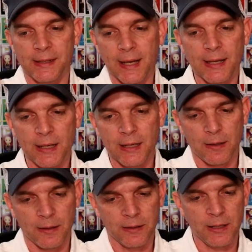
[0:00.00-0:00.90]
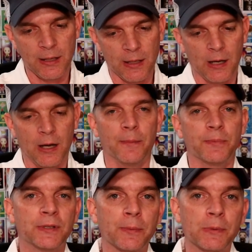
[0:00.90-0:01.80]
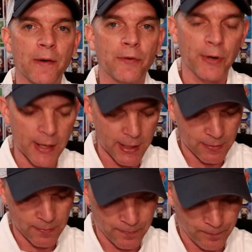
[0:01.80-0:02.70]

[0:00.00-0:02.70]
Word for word: getting the slip cover in.